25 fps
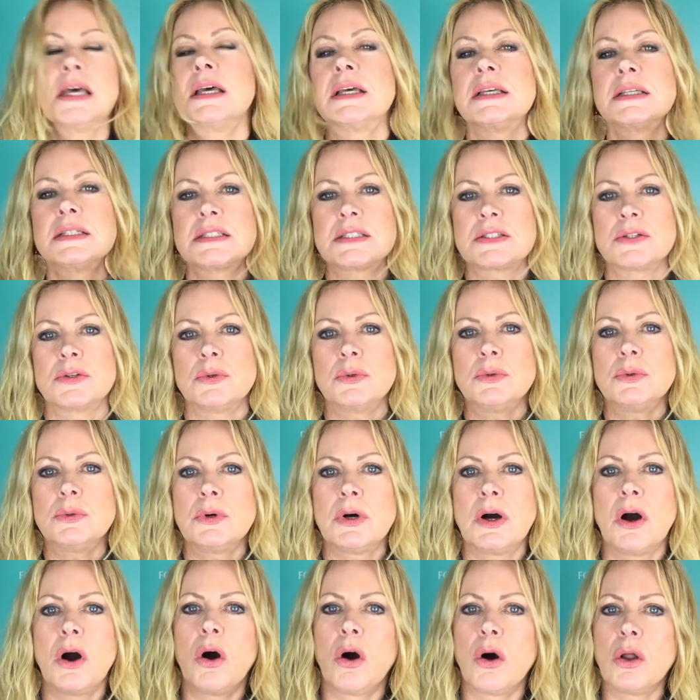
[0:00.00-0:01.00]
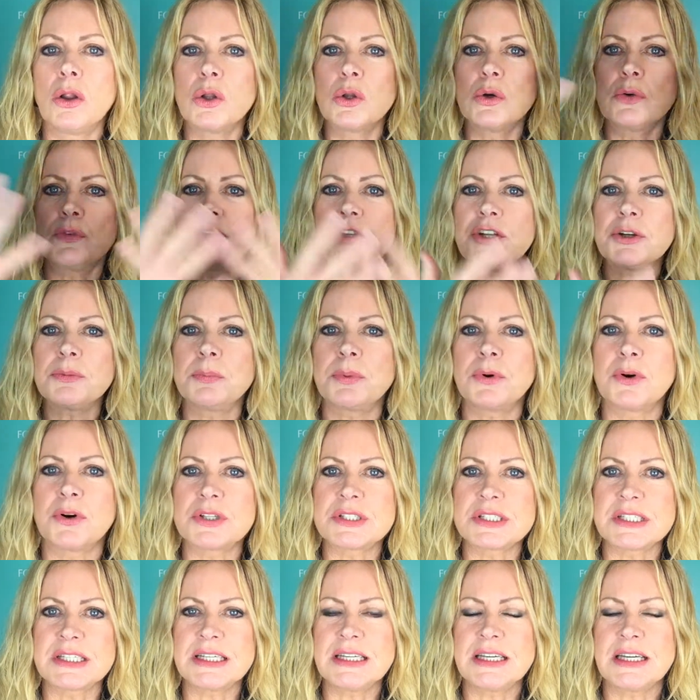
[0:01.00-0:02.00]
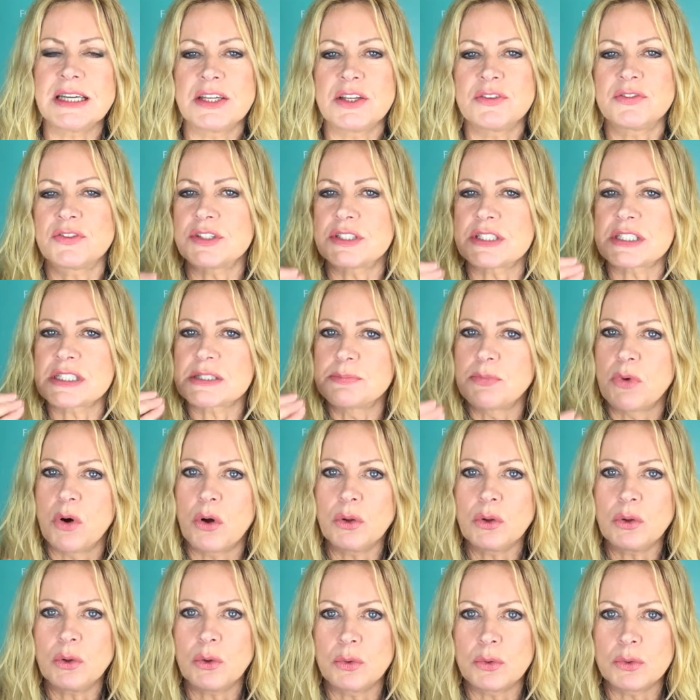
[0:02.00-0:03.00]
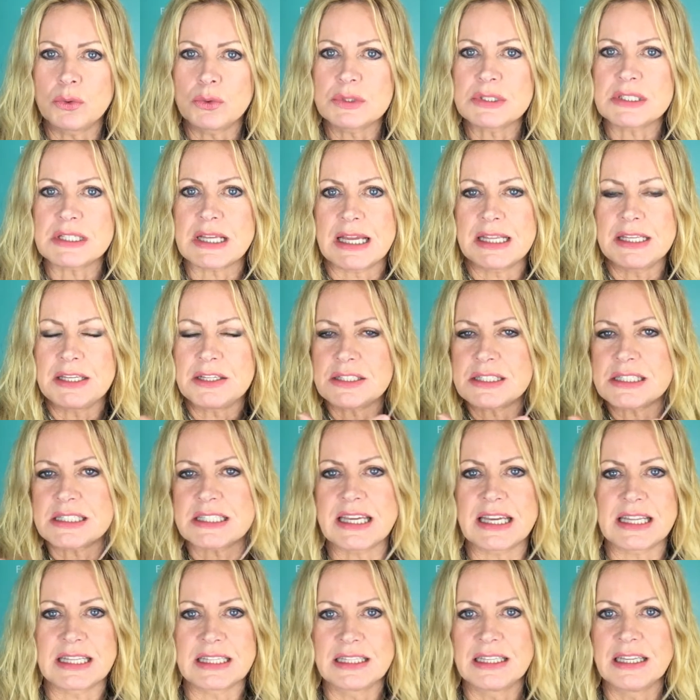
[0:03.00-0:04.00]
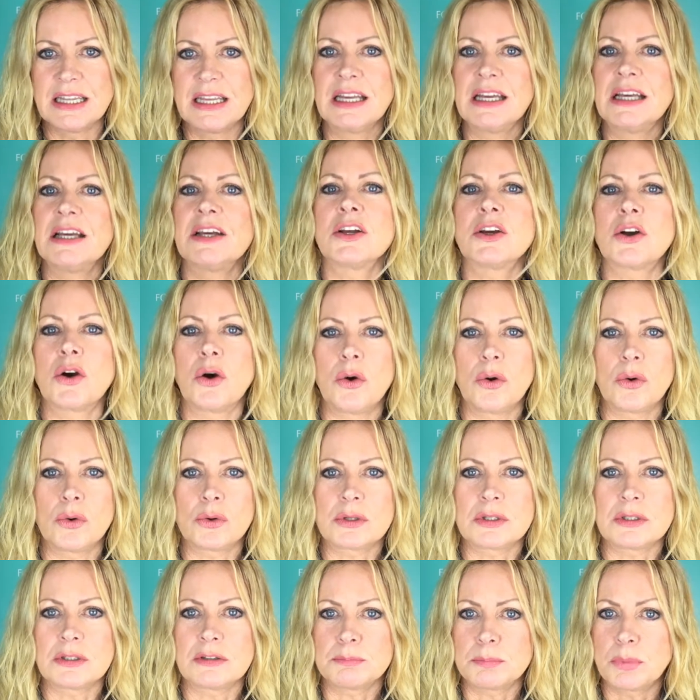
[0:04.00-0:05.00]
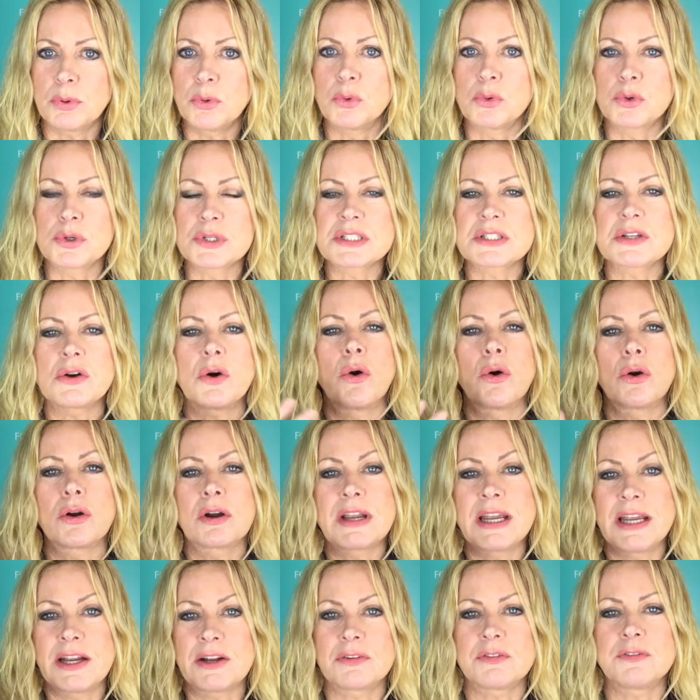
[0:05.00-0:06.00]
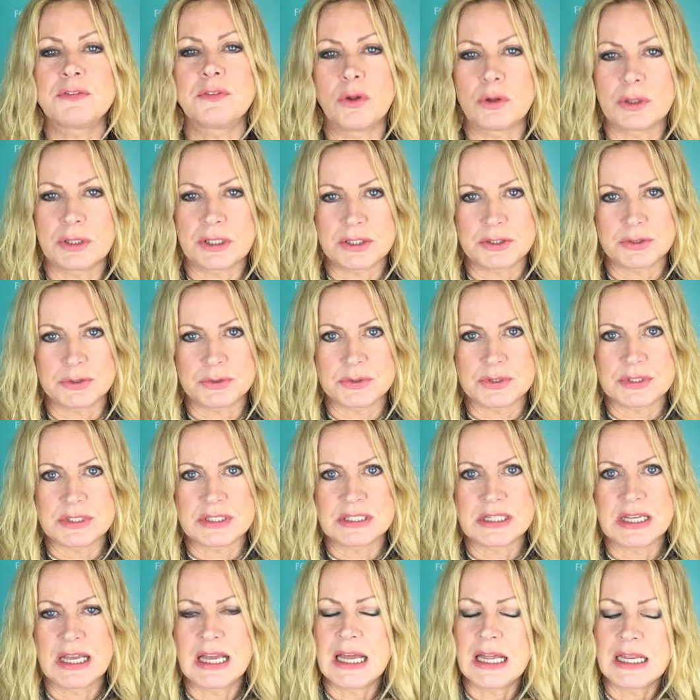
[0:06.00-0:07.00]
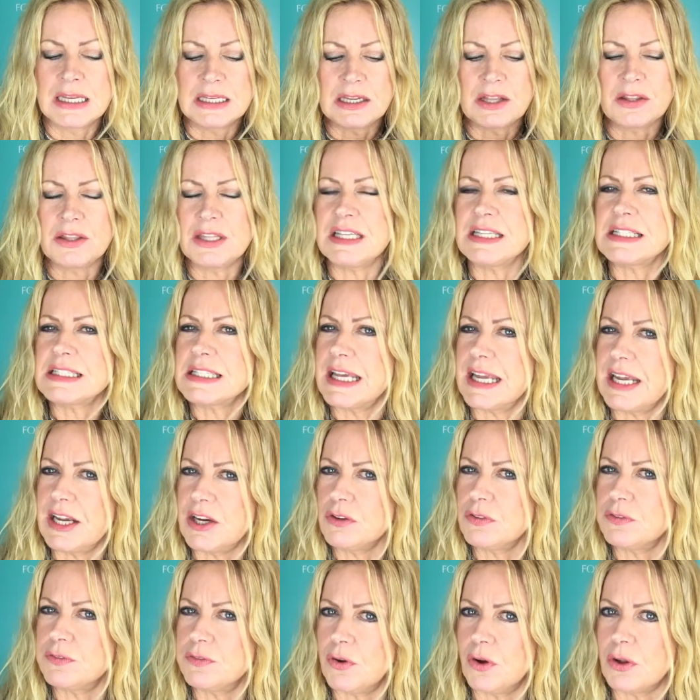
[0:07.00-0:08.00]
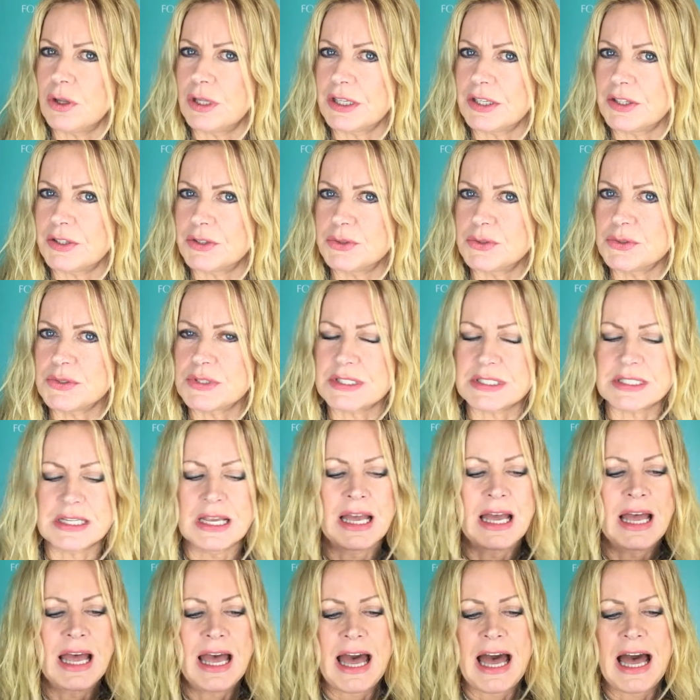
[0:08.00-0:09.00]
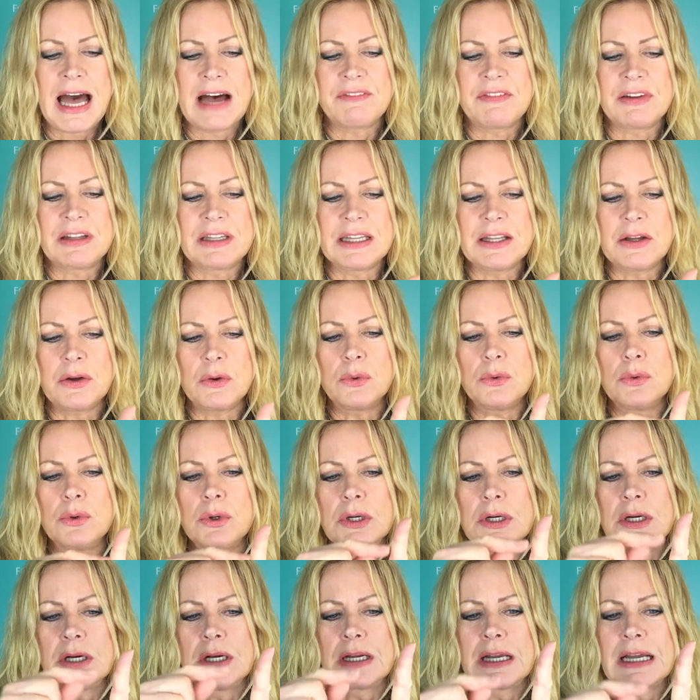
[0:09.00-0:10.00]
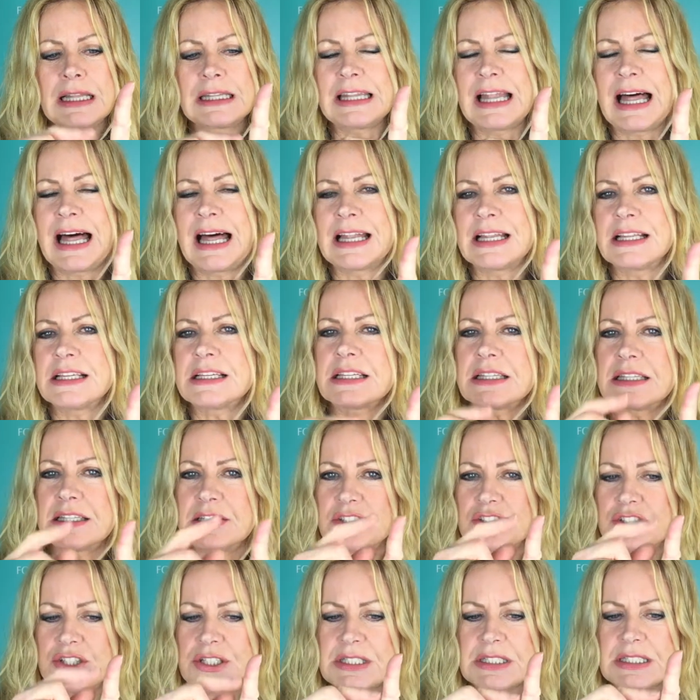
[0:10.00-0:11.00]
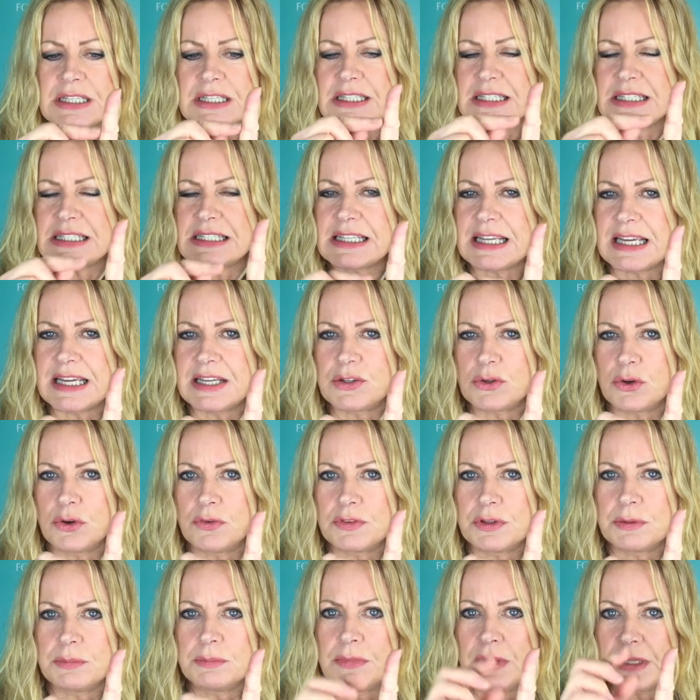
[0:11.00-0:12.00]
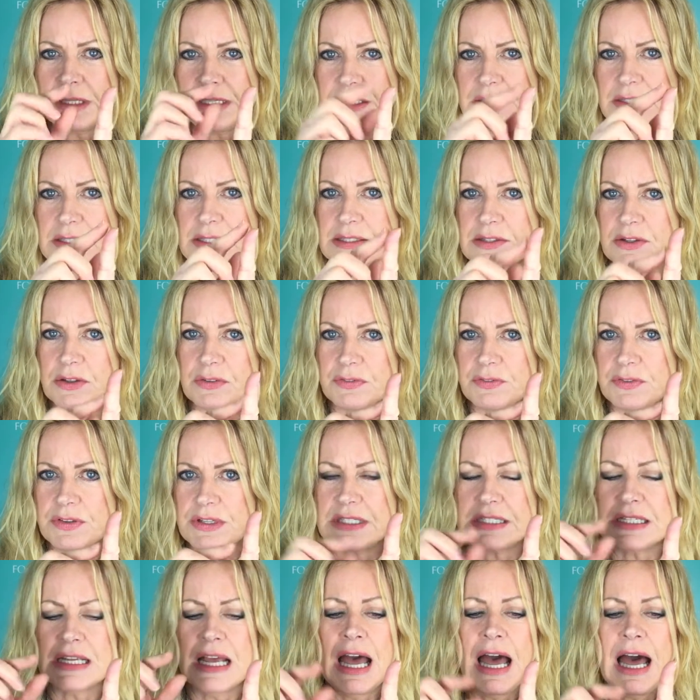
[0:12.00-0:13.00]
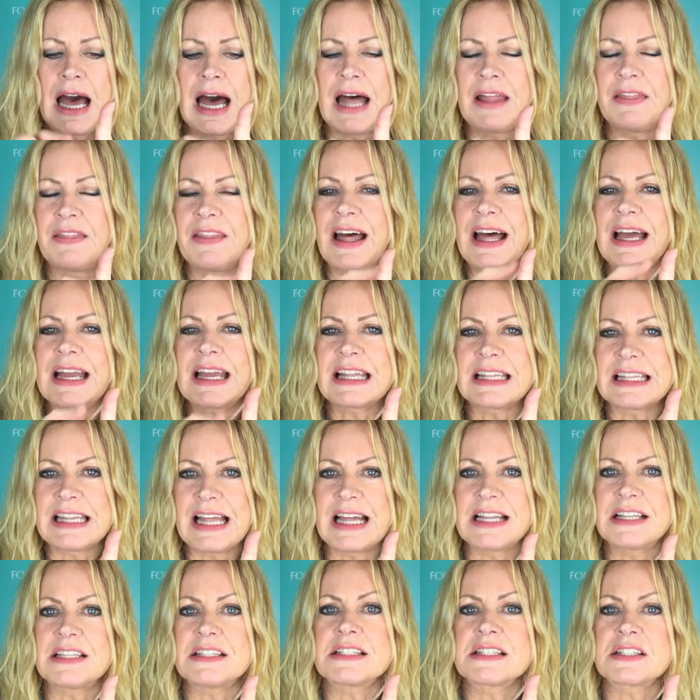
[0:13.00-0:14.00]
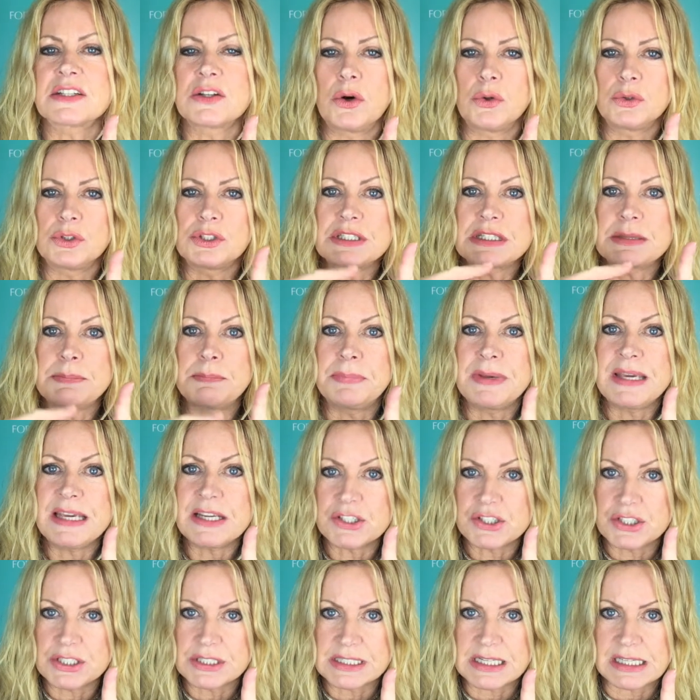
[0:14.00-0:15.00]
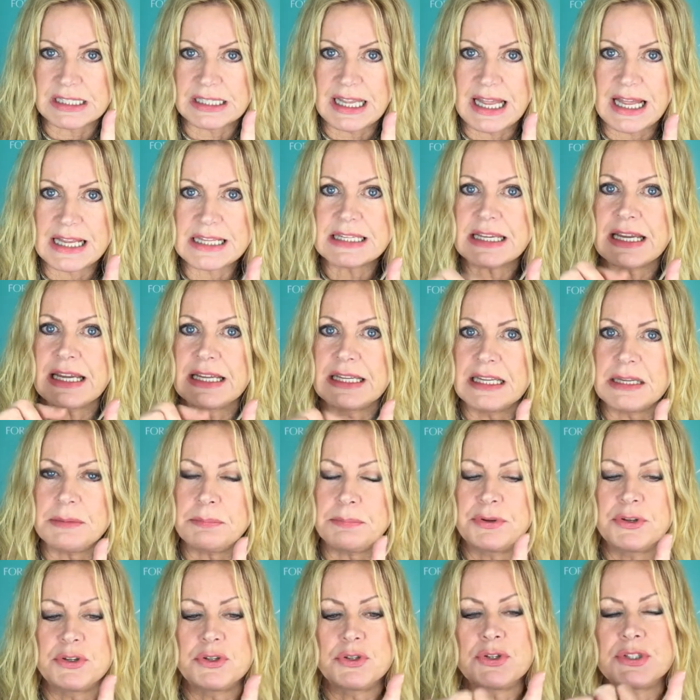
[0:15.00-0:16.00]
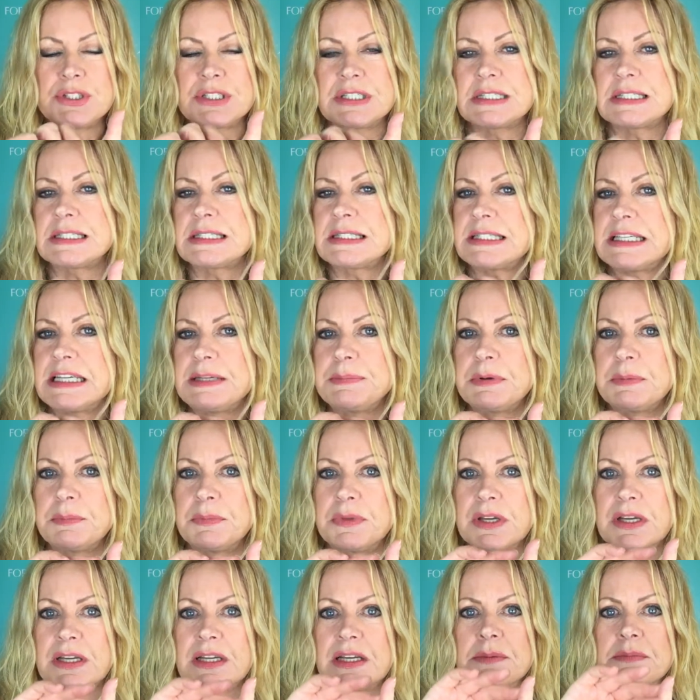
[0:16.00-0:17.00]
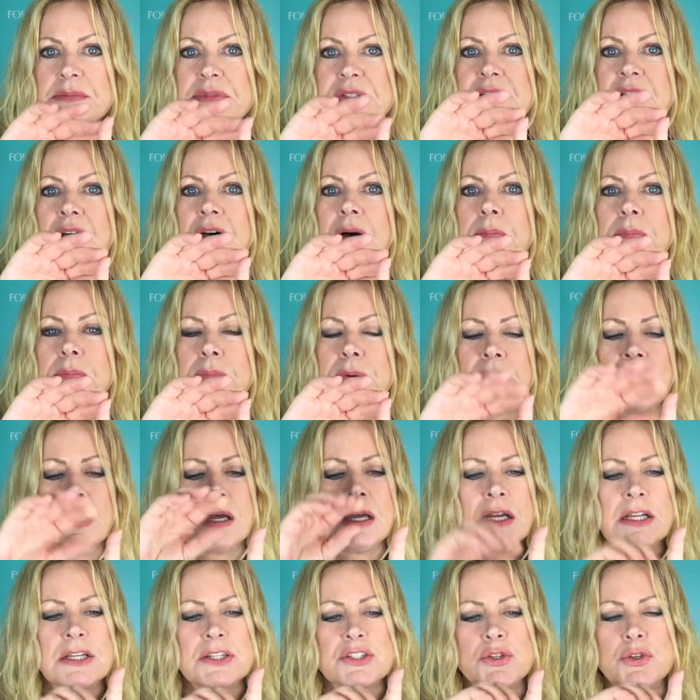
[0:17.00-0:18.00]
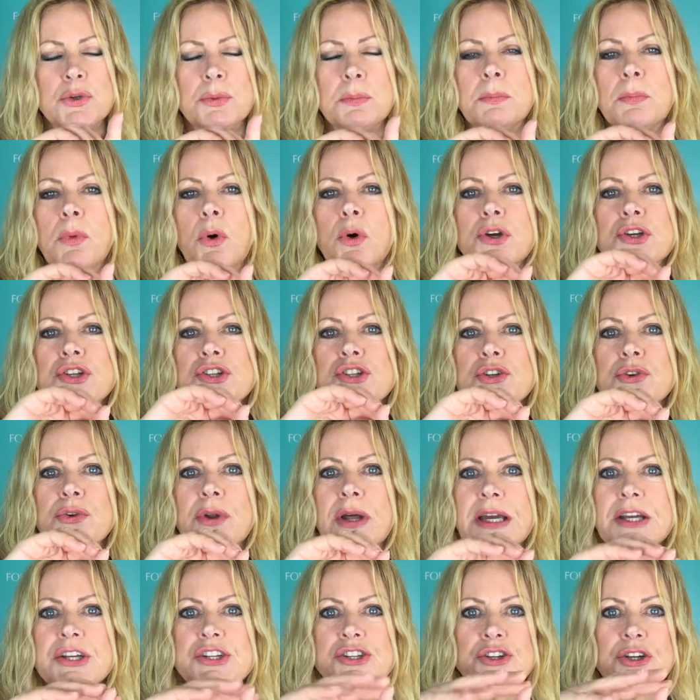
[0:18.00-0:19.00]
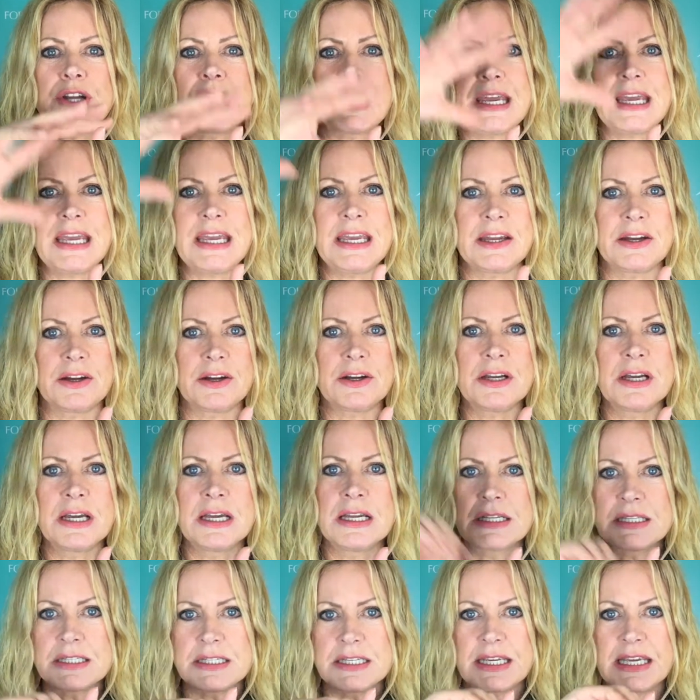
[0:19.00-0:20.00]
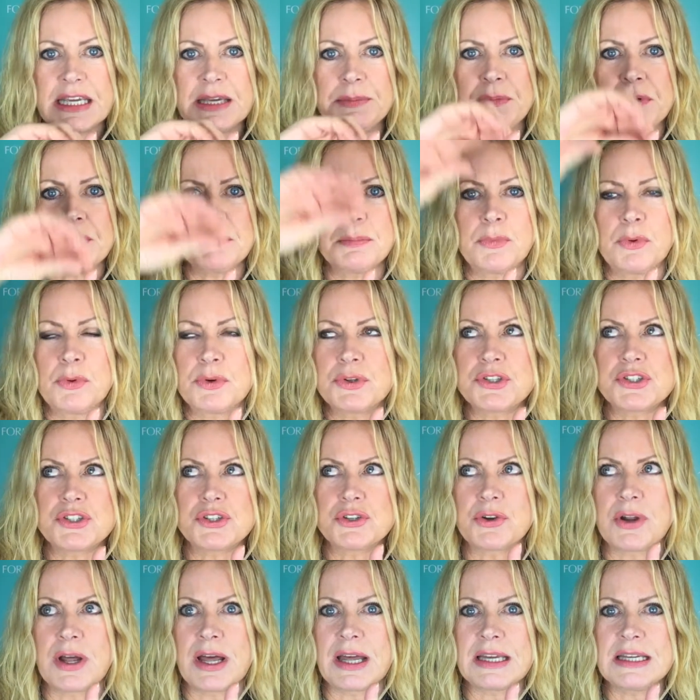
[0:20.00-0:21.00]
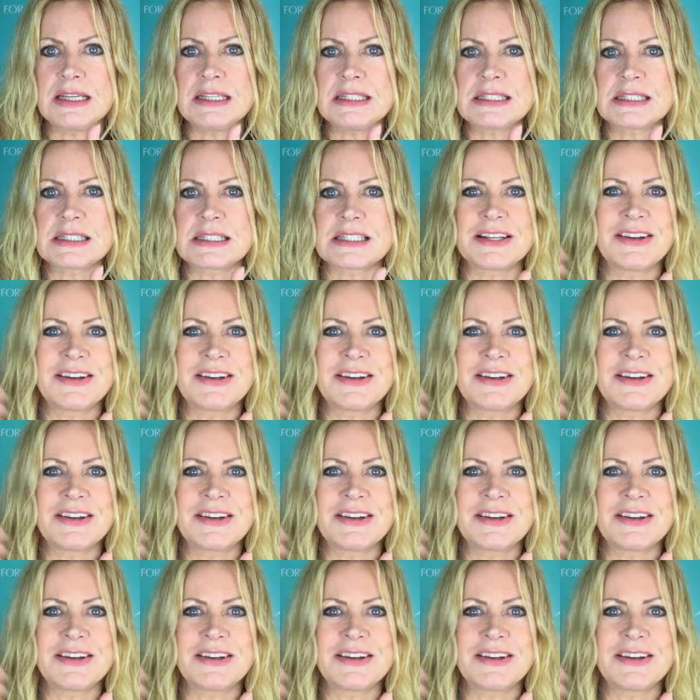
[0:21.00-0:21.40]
So all over your body you've got small holes in your skin called pores or hair follicles. Now these hair follicles have a little gland that just at the side of them near the surface, and that gland is called the sebaceous gland, and it produces sebum that comes up to moisturize your hair, to keep it moisturized.